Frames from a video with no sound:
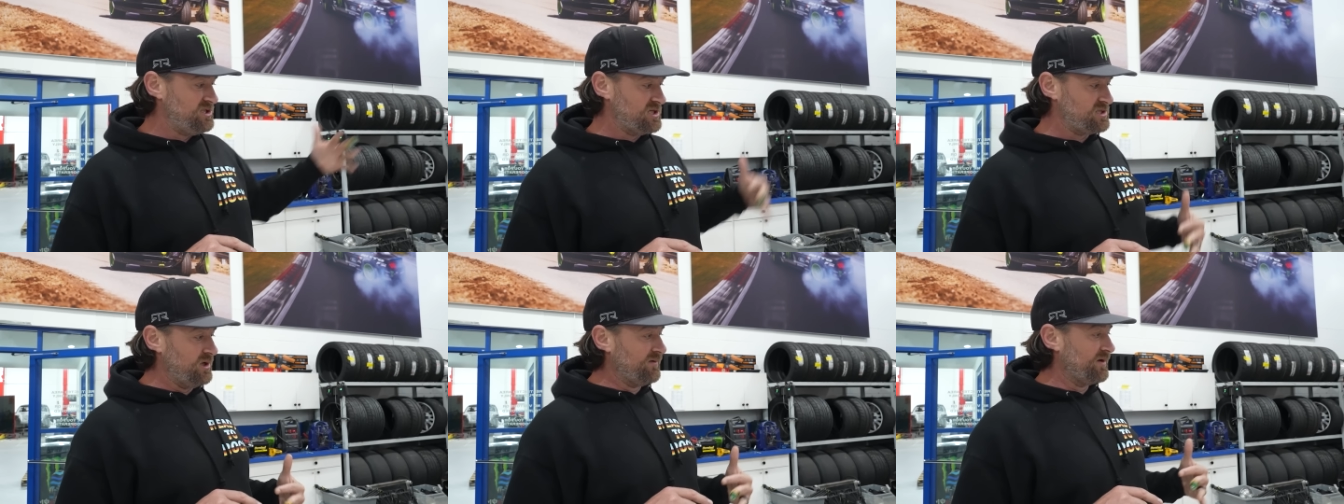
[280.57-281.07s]

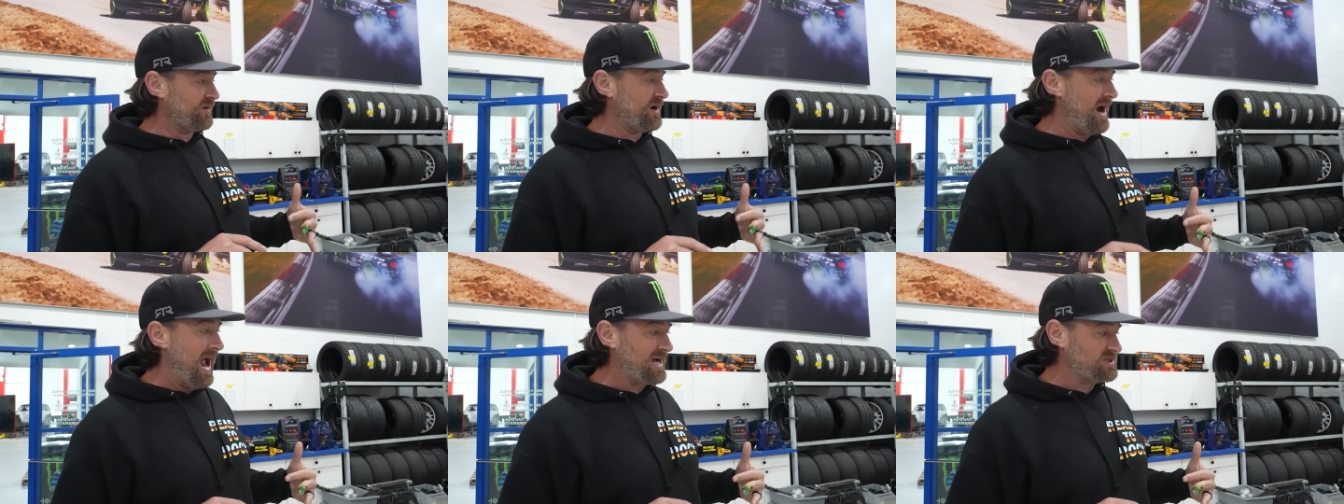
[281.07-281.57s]
just over the rear
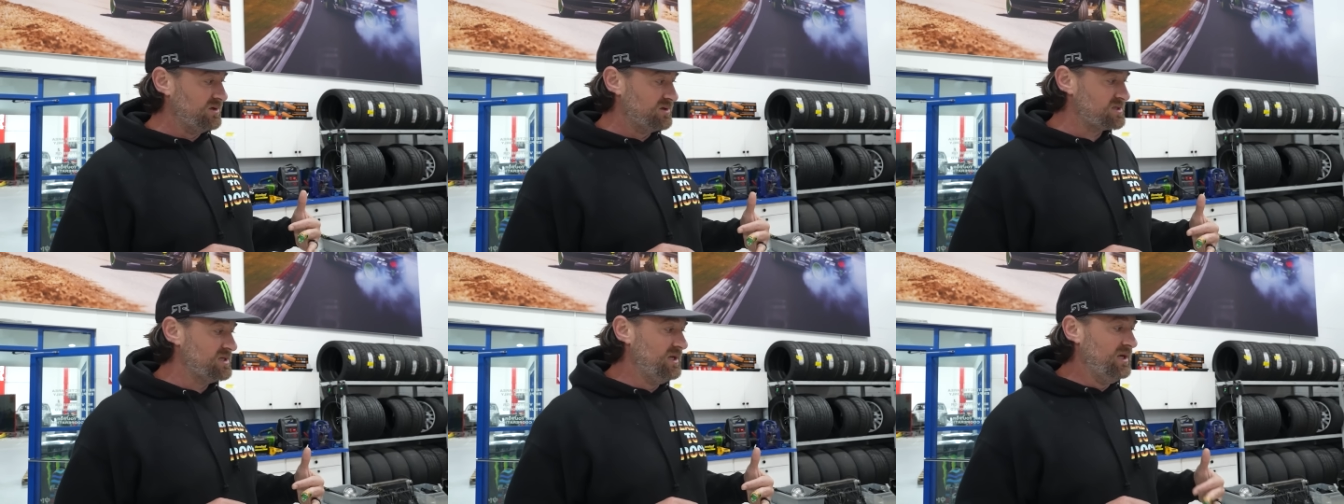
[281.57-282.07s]

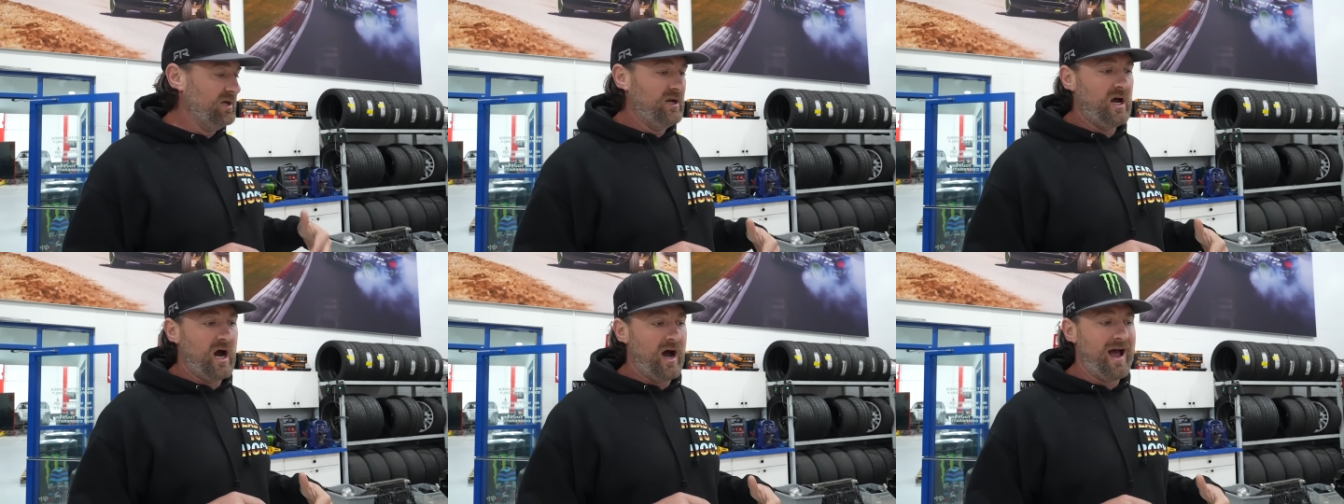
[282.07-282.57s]
axles
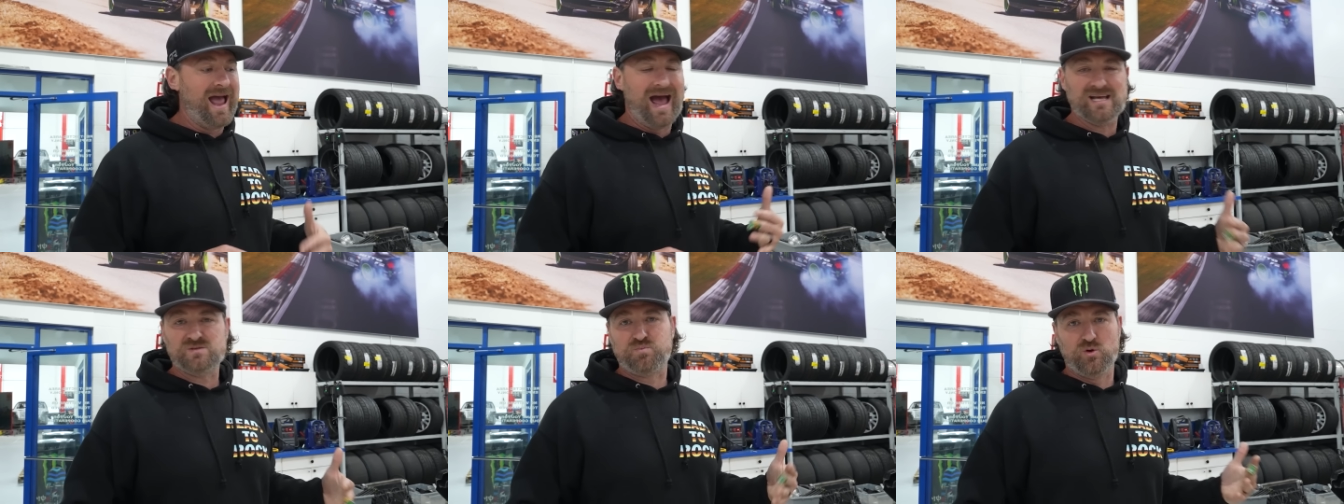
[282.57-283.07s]
uh,
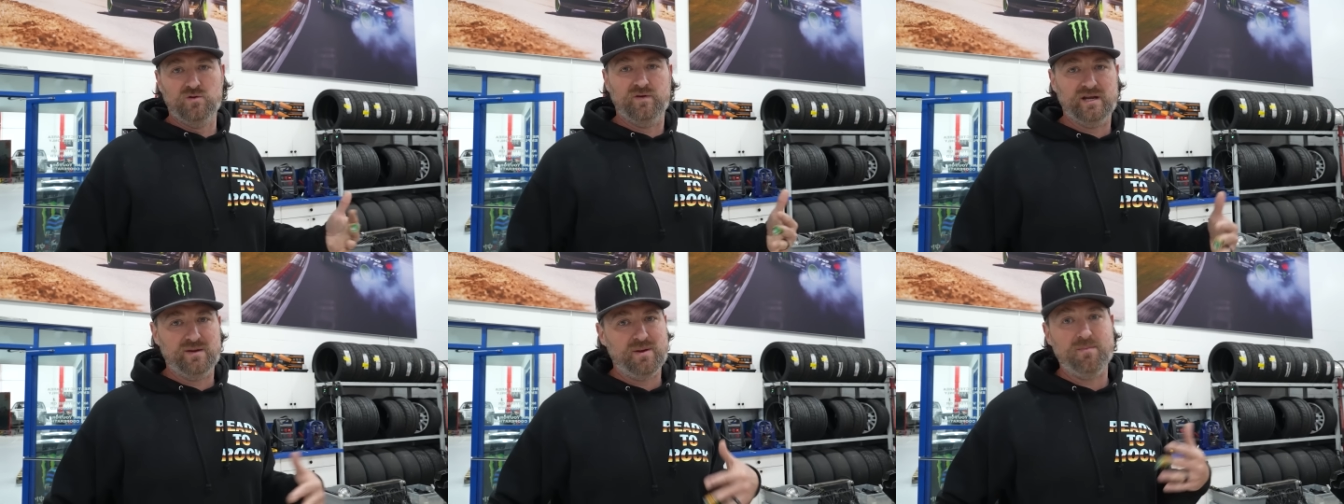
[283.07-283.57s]
has
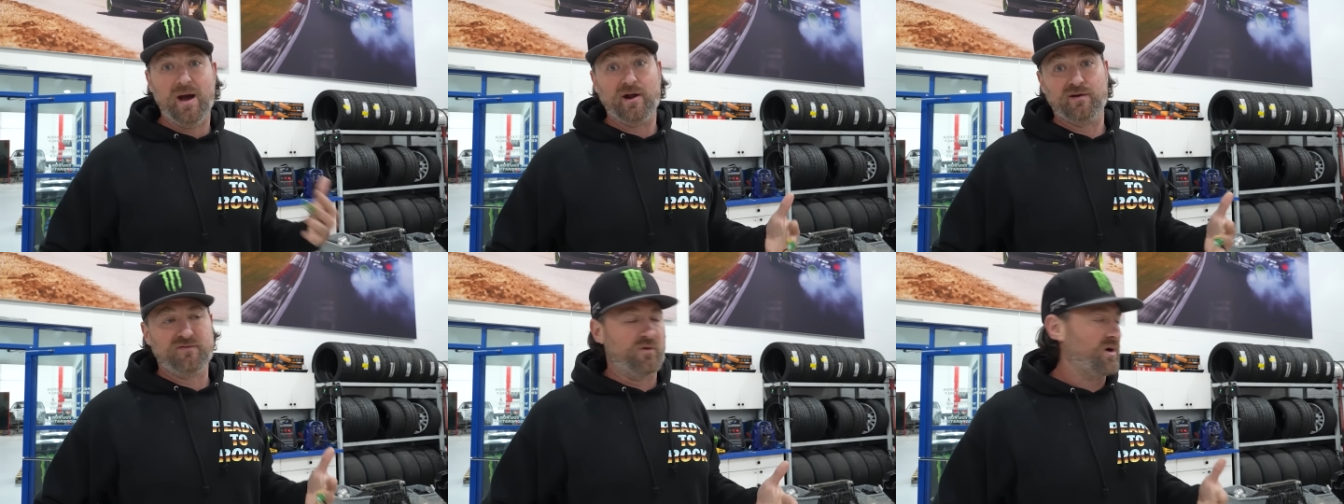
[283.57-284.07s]
proven to be
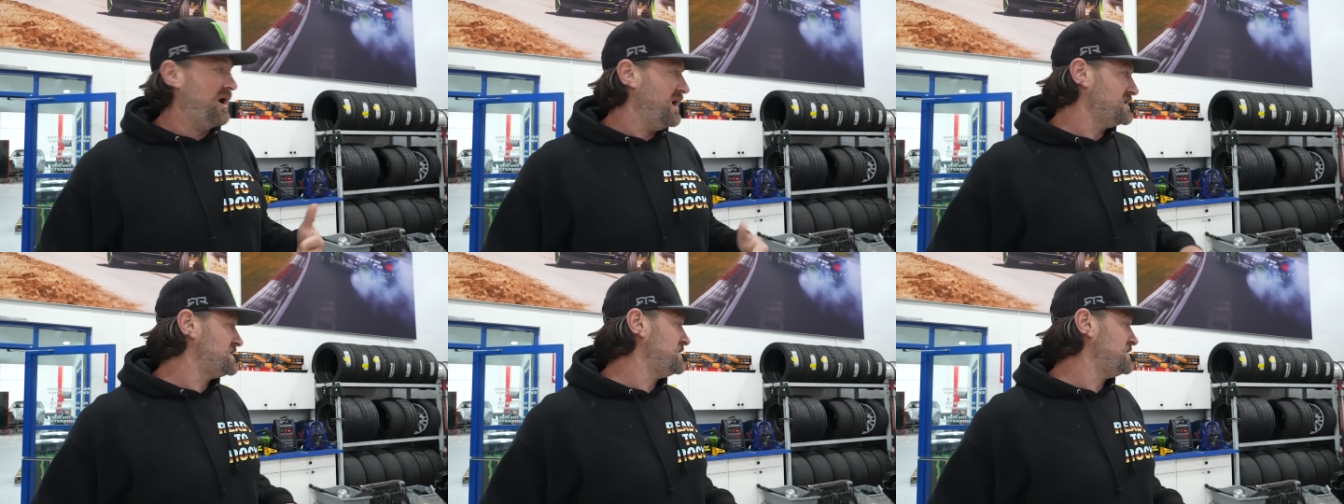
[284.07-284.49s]
better for us.